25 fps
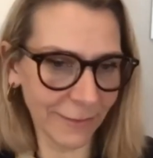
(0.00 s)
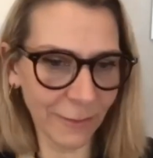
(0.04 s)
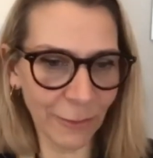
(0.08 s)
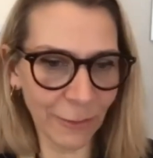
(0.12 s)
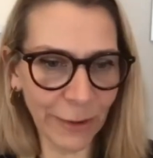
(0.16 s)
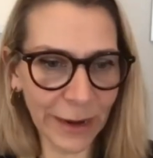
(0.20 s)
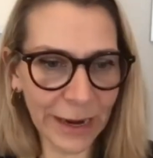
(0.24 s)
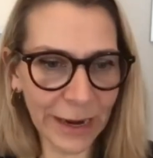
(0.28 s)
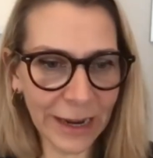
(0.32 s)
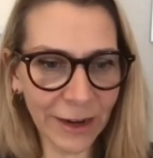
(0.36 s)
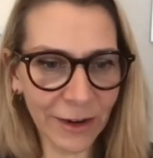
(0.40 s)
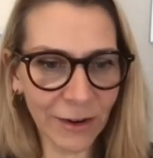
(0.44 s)

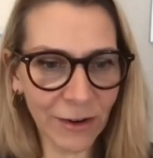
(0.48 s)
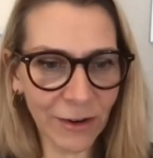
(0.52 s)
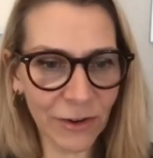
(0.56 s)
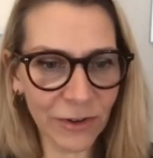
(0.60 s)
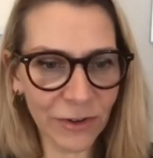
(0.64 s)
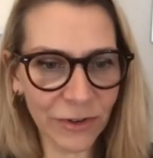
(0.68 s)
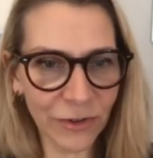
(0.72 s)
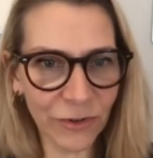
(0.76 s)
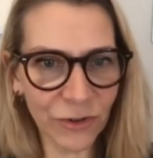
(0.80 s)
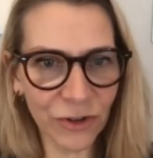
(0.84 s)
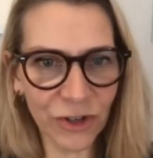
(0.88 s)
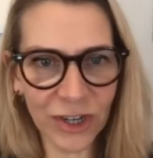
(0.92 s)
we could
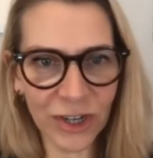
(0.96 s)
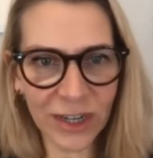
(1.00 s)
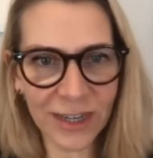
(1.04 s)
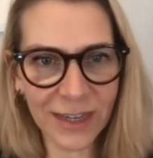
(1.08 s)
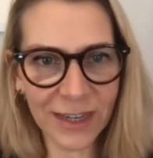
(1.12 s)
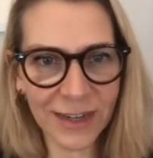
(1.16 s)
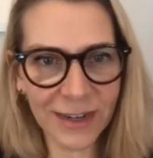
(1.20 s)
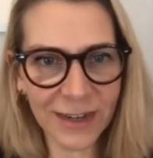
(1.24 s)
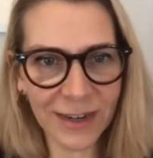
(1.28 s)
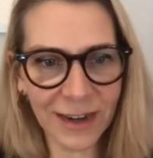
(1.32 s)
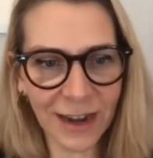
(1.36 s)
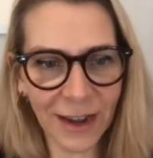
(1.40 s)
also
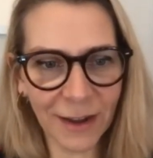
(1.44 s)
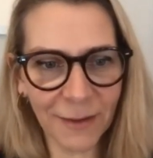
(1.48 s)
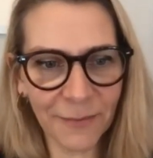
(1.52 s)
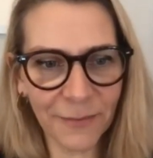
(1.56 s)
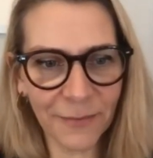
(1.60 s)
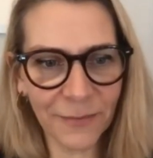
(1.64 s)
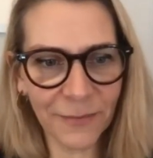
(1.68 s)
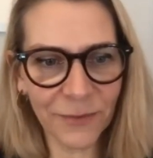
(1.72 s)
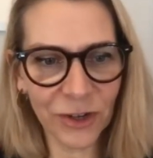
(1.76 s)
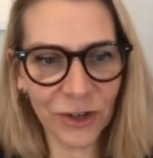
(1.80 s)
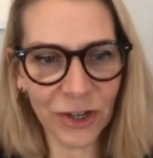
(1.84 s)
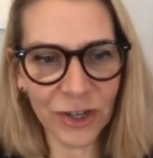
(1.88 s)
just
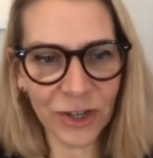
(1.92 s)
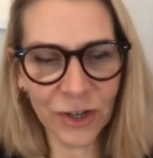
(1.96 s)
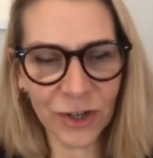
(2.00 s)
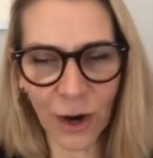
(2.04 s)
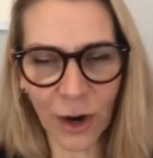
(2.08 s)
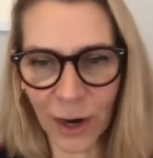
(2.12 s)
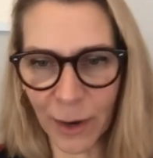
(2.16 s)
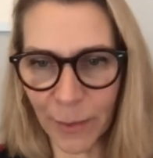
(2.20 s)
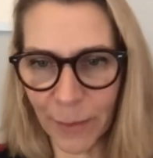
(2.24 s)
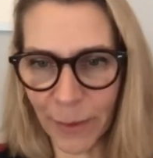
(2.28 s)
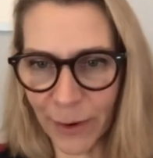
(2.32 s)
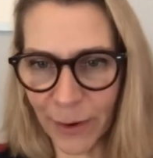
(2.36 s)

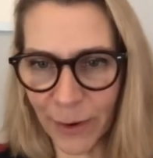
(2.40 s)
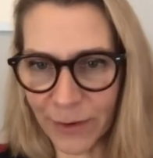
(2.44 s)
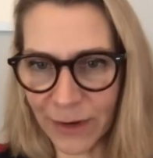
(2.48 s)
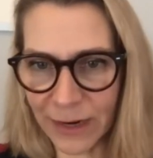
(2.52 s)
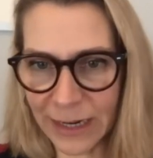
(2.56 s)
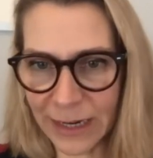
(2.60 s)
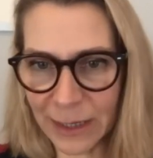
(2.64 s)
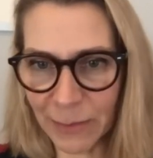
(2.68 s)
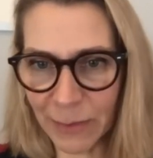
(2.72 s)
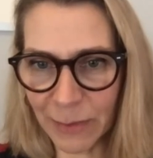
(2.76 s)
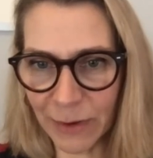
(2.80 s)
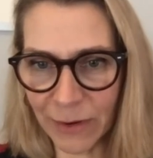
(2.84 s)
talk about
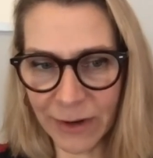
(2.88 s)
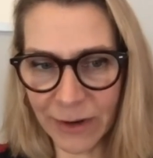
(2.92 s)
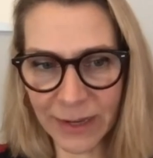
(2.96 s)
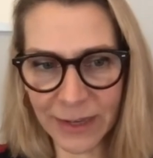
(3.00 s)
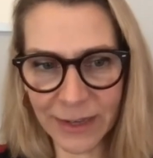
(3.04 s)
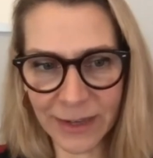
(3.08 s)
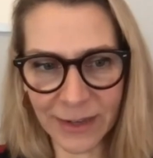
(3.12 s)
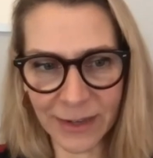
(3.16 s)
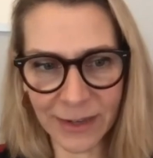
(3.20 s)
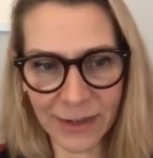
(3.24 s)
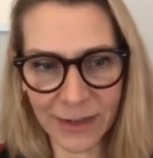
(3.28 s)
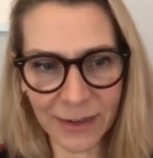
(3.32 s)

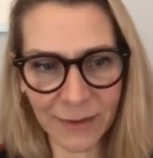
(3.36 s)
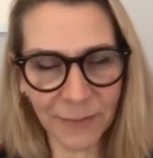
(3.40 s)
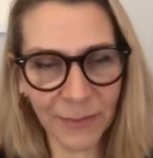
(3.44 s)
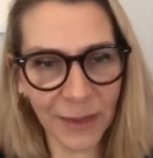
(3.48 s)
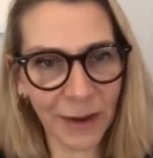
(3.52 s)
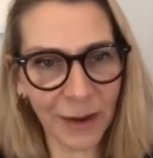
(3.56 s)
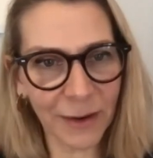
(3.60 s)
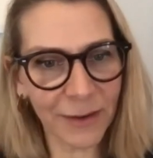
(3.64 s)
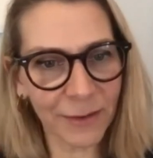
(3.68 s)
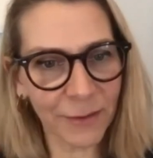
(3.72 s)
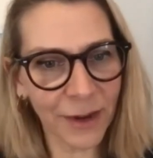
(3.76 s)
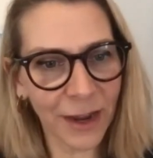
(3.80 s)
experiences
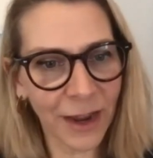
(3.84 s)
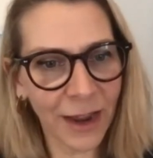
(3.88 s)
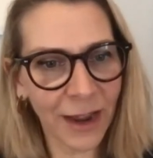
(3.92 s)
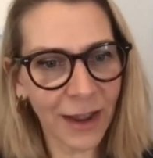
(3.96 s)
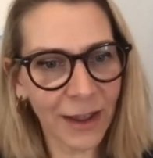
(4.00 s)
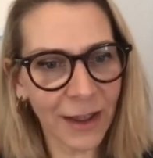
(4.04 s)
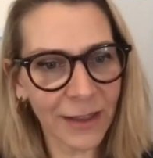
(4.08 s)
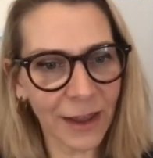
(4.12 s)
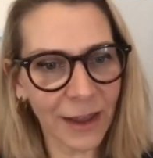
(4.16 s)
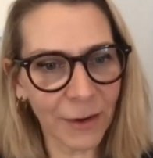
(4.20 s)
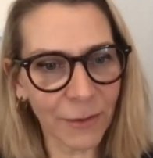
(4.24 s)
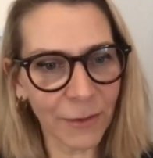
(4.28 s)
that
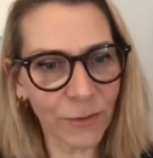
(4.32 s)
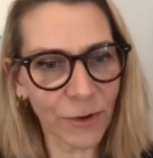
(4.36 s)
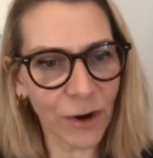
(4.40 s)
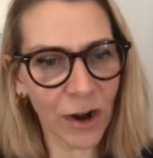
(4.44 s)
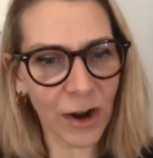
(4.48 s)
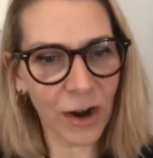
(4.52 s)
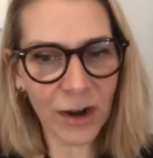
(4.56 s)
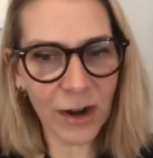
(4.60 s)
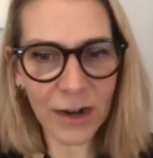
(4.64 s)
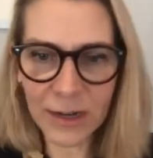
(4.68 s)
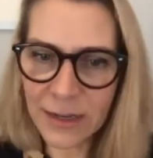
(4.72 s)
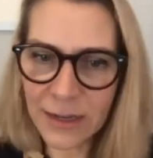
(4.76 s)

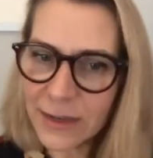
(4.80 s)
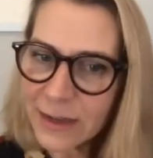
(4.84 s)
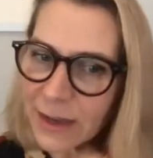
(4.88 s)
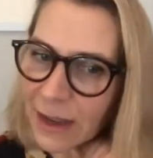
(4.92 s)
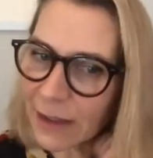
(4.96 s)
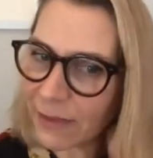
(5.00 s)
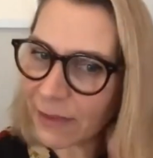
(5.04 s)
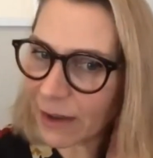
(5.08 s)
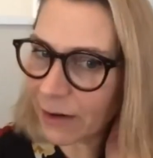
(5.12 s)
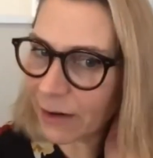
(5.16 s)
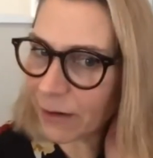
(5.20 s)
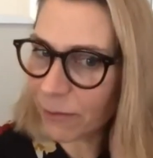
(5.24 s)
Roz
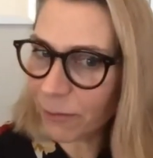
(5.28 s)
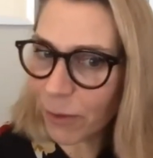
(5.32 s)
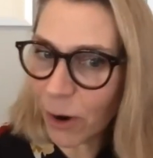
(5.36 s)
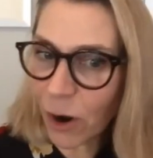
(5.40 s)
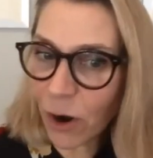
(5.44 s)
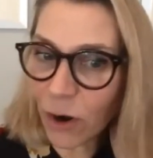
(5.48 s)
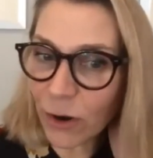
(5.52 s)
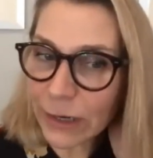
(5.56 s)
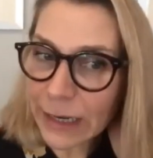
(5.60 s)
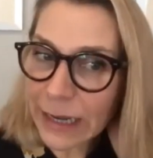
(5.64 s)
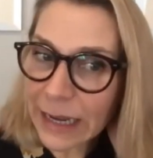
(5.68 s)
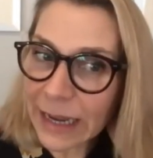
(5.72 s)
and that
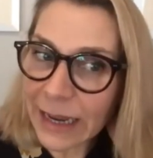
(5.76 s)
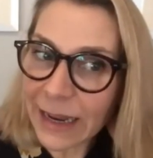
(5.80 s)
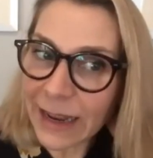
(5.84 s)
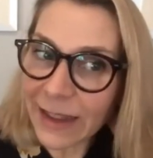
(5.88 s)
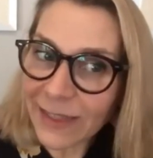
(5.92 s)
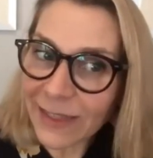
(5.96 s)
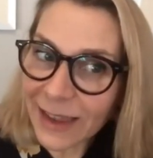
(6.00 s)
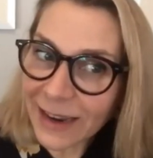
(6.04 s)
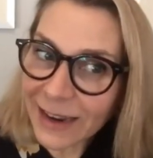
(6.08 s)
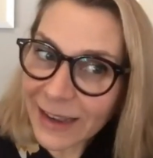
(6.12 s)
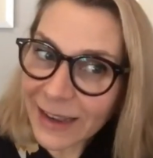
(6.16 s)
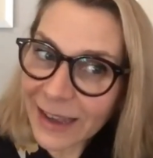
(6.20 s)
Polly
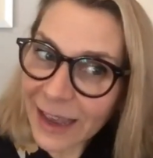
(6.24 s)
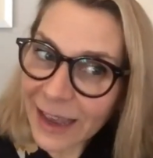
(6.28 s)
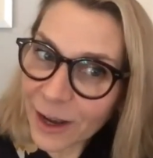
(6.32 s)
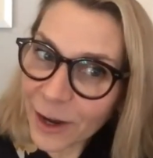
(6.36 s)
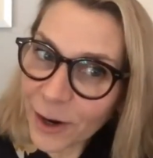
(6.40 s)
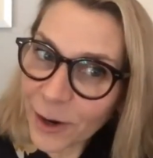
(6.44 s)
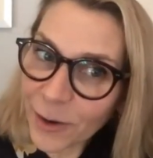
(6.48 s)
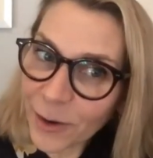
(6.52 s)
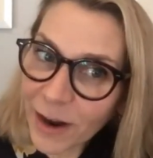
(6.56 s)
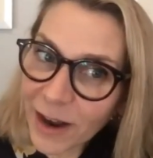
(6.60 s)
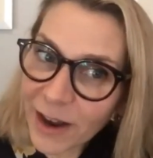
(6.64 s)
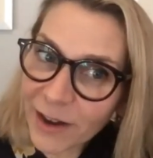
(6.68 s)
and that
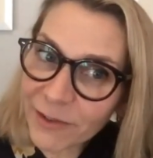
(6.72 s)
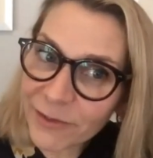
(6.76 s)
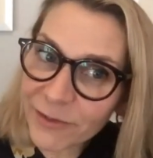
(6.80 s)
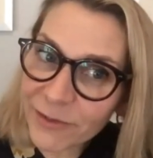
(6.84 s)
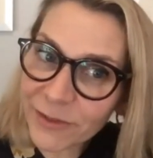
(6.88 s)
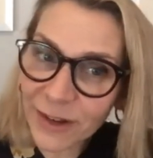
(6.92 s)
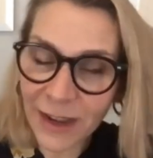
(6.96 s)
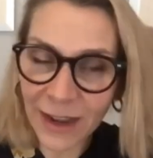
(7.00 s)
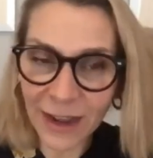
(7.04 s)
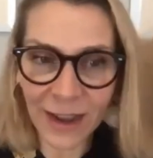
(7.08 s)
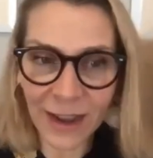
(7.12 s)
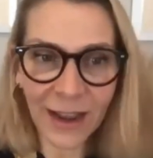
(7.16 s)
Keiko
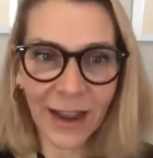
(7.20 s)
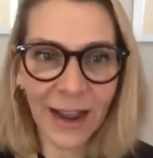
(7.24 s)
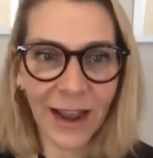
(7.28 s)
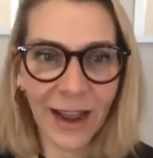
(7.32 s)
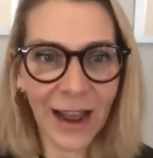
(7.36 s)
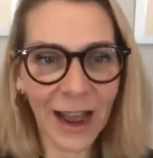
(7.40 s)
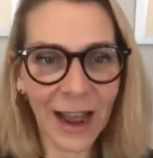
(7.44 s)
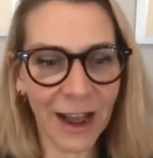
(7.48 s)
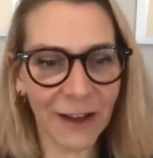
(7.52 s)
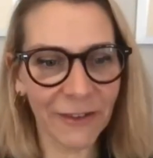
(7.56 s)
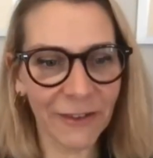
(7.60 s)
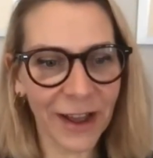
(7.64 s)

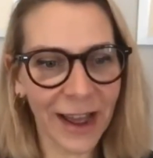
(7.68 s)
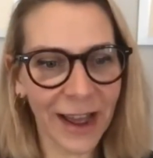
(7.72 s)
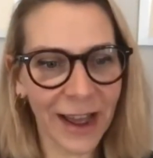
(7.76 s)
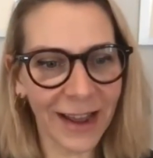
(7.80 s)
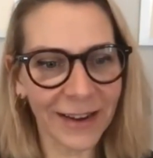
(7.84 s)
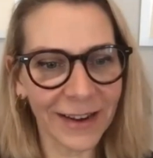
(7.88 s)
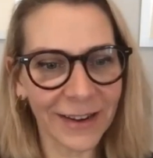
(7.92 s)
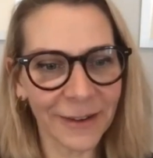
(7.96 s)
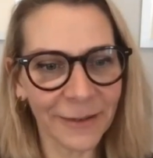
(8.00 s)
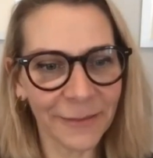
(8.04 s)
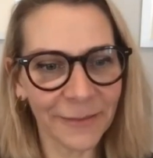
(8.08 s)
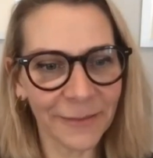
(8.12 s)
have
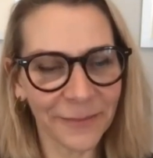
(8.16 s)
had.